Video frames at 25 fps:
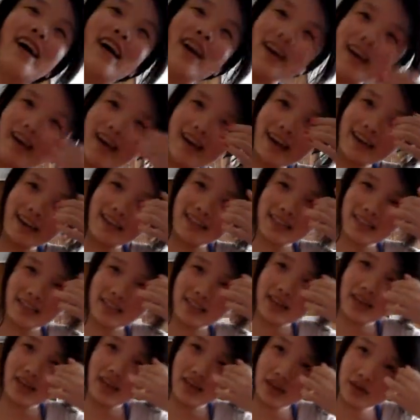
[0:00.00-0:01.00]
And
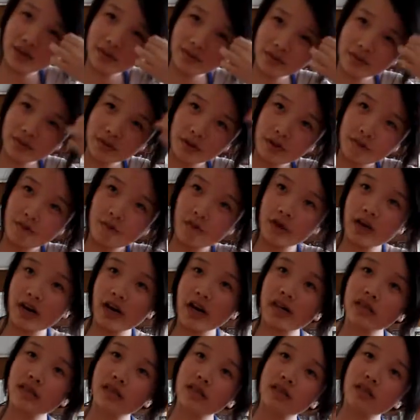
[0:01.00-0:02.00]
if you
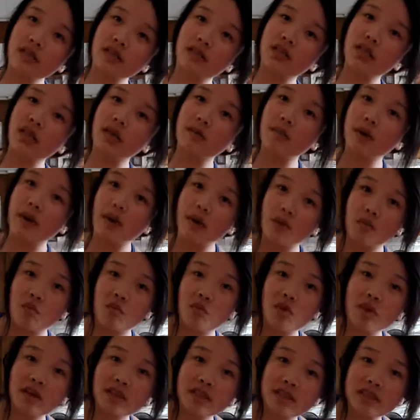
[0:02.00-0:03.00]
guys didn't see my
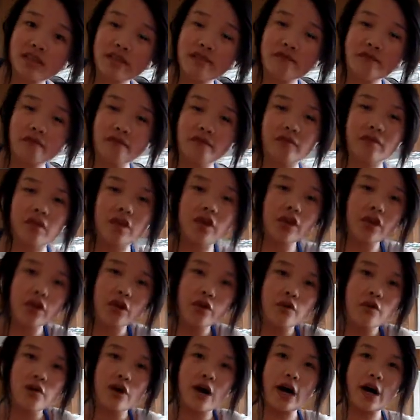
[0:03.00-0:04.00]
recent
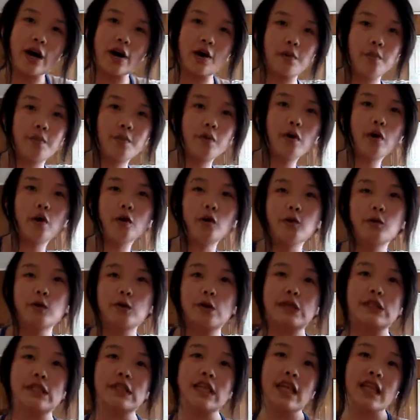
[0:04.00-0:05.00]
video, I'll
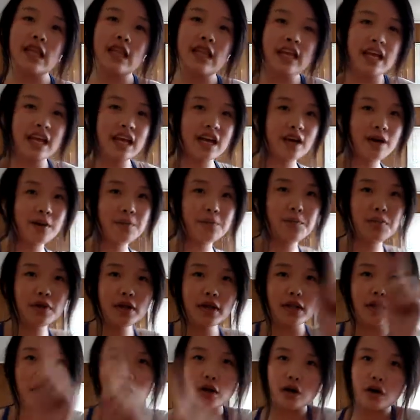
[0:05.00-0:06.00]
post the link
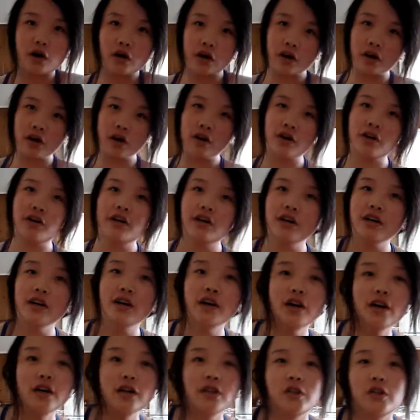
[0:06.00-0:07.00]
below.
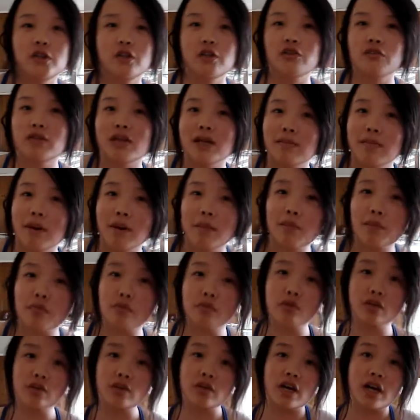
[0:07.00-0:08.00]
Do you like my
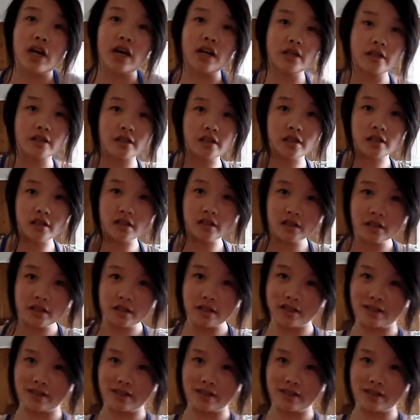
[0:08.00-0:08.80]
British accent?